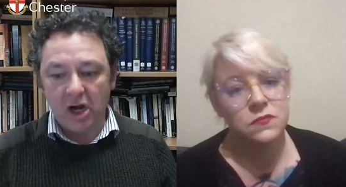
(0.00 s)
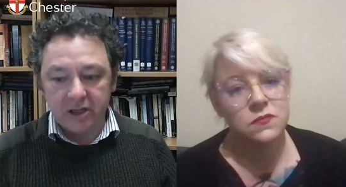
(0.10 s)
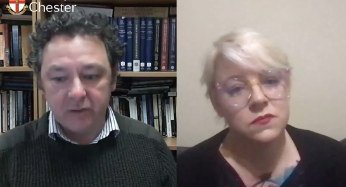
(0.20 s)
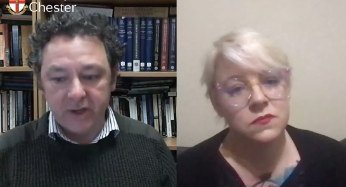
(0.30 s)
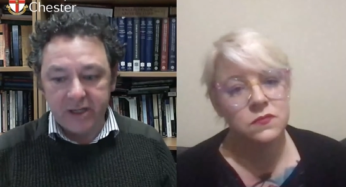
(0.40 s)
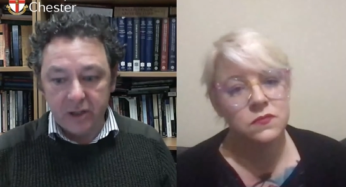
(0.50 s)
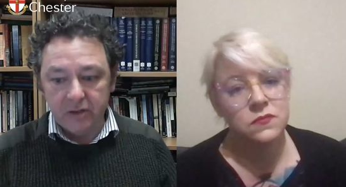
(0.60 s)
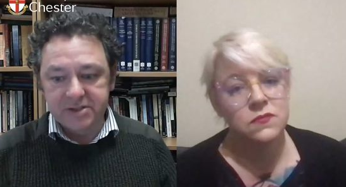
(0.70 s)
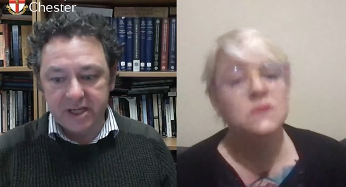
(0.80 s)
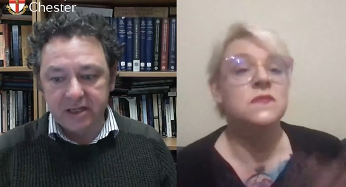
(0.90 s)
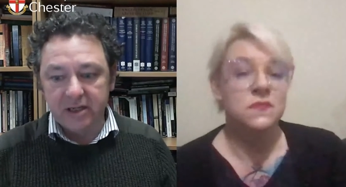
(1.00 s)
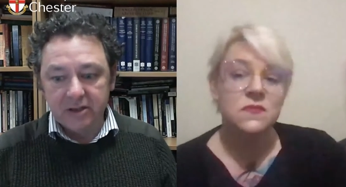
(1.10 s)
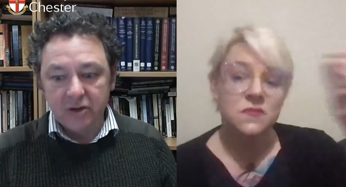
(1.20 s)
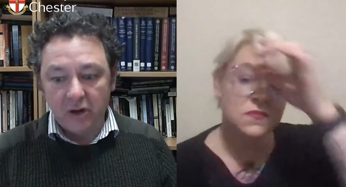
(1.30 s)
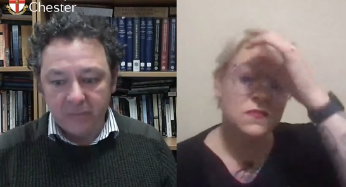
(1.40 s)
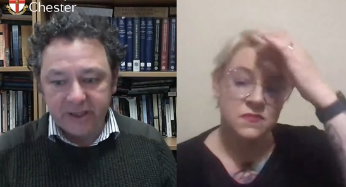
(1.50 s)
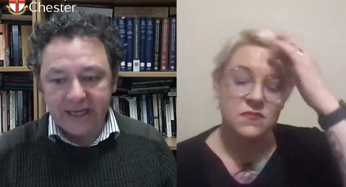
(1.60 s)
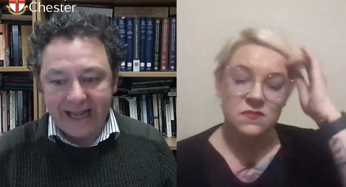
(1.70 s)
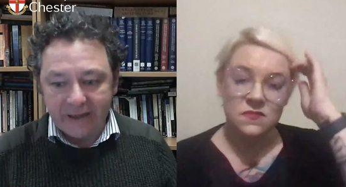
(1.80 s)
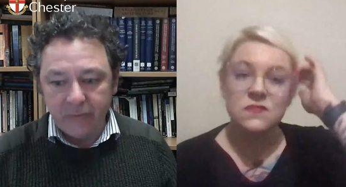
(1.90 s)
Speaker 1: jargon, we're using
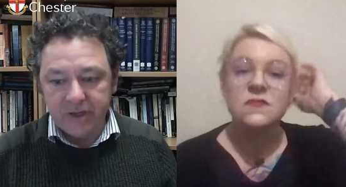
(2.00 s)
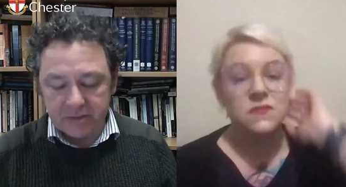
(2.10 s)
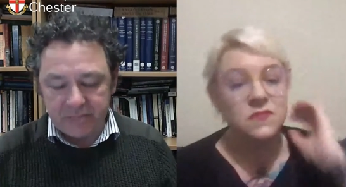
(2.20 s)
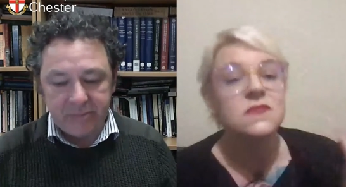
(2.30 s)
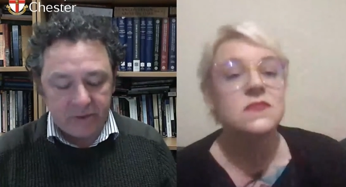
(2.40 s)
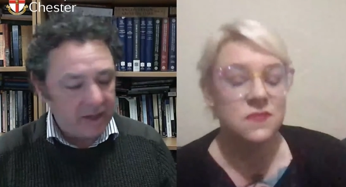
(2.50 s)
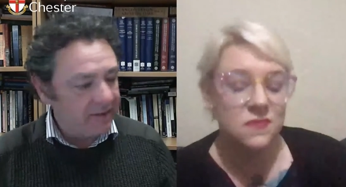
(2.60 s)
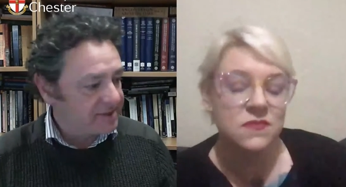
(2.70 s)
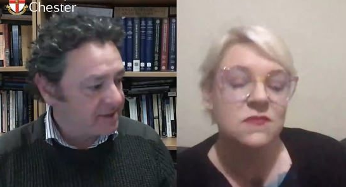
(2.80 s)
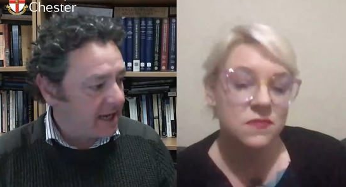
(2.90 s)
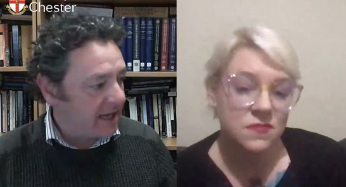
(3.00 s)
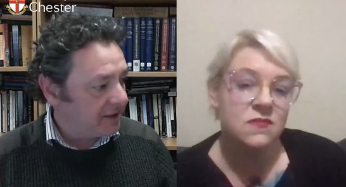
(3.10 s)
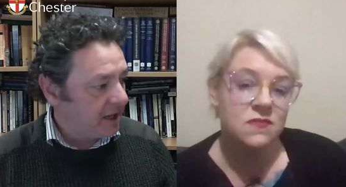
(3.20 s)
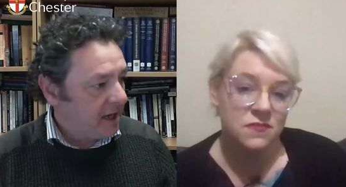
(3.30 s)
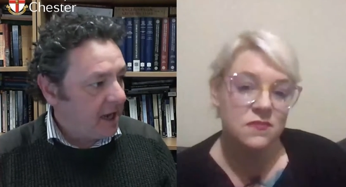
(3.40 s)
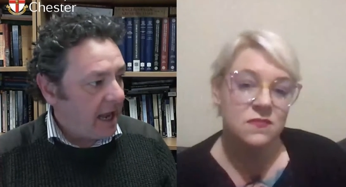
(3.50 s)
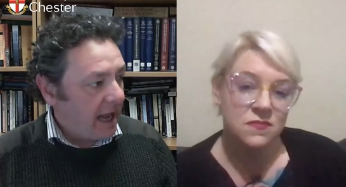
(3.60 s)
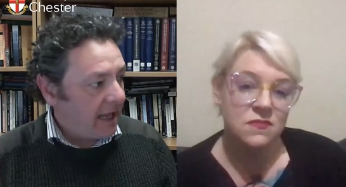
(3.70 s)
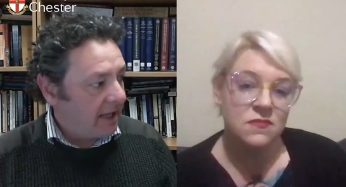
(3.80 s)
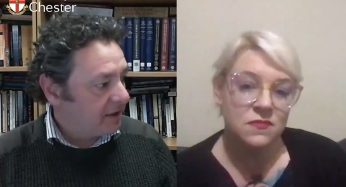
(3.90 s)
common language that people can understand
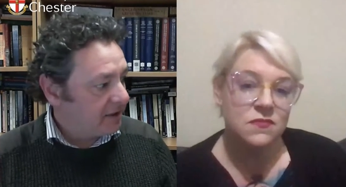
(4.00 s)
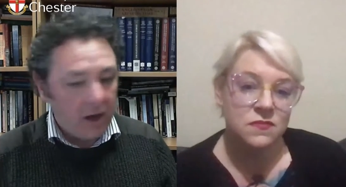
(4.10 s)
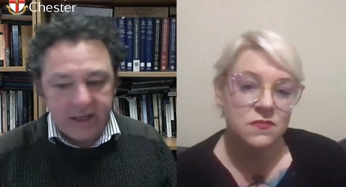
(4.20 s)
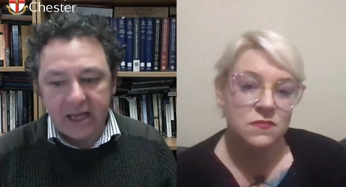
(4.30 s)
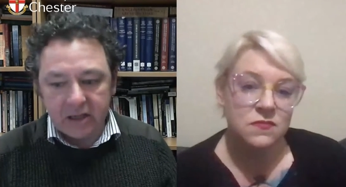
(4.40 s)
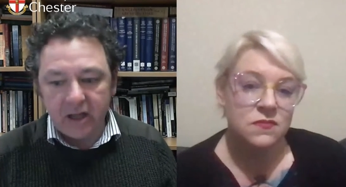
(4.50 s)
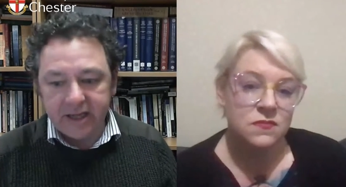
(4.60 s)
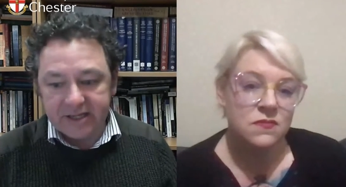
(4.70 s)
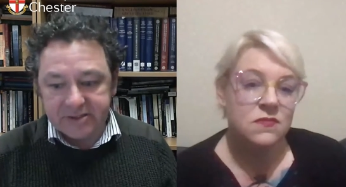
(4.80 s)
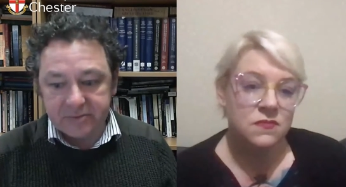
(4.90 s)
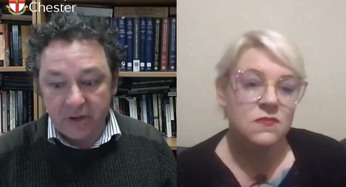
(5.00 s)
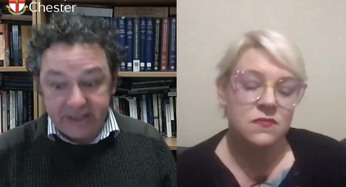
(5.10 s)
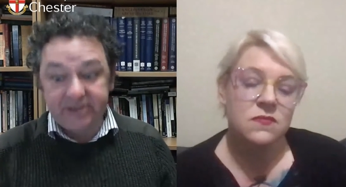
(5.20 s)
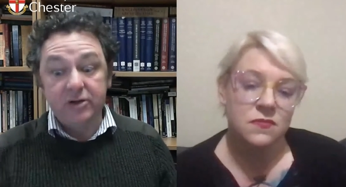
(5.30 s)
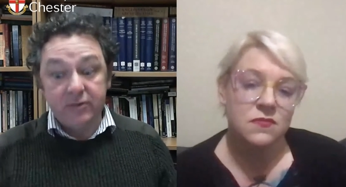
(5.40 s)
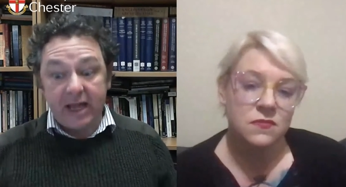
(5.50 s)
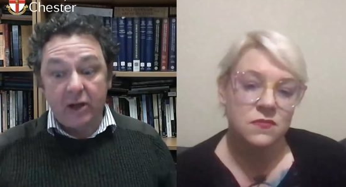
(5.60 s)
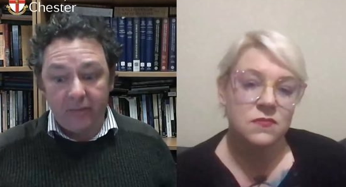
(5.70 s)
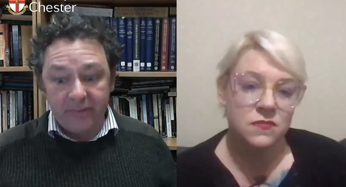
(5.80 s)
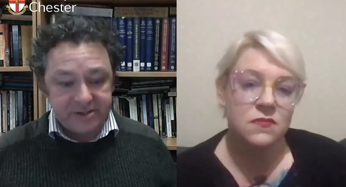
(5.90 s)
and yeah i get i get i do
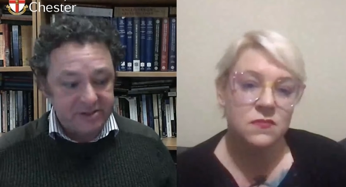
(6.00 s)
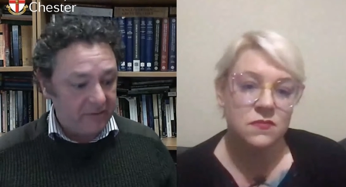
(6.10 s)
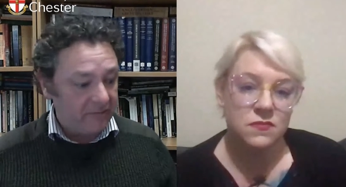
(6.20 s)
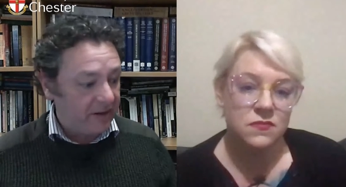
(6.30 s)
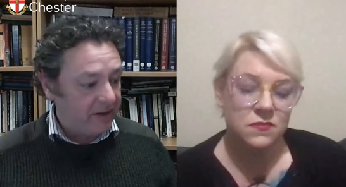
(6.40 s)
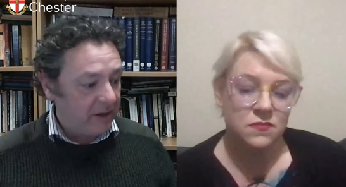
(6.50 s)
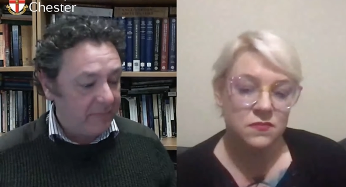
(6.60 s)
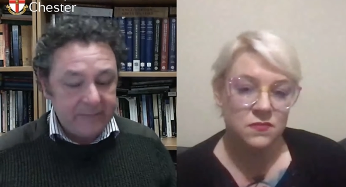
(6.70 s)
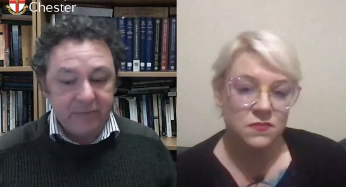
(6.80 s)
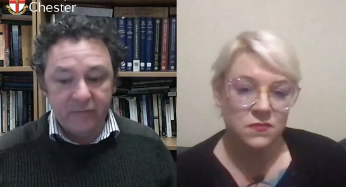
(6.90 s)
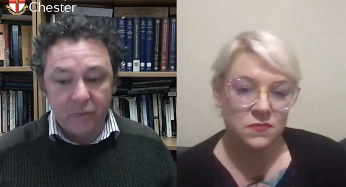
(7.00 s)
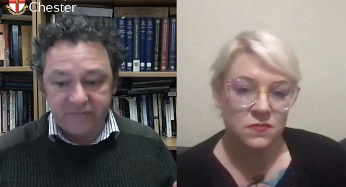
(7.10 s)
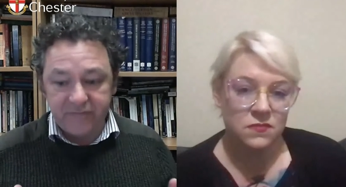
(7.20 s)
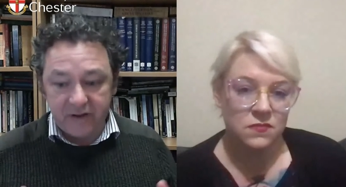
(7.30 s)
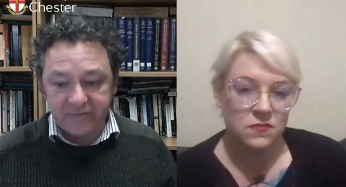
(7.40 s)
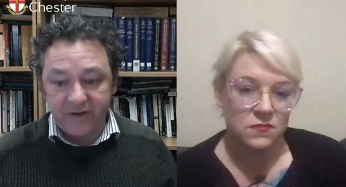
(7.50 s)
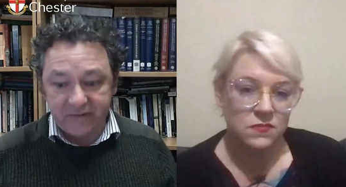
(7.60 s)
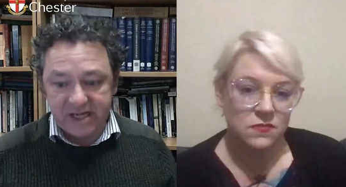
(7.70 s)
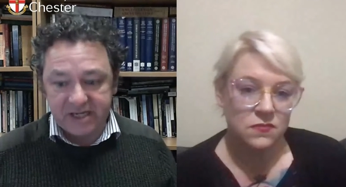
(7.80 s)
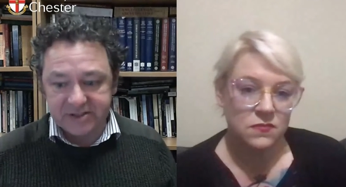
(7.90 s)
get comments that you know people have watched the first
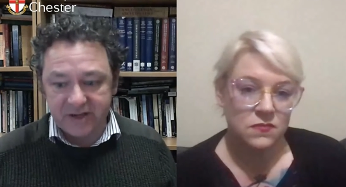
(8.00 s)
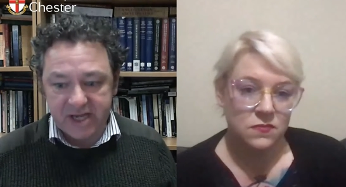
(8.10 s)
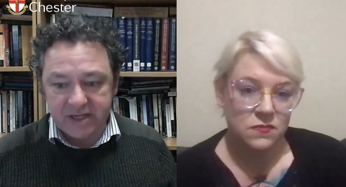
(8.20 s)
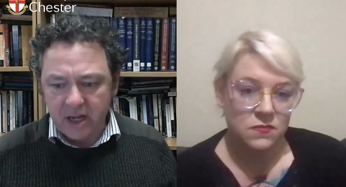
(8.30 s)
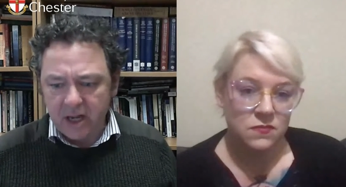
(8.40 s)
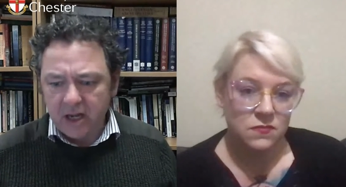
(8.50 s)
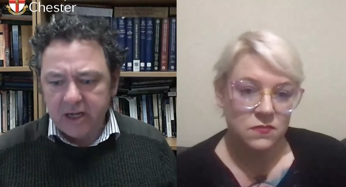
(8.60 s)
five seconds i said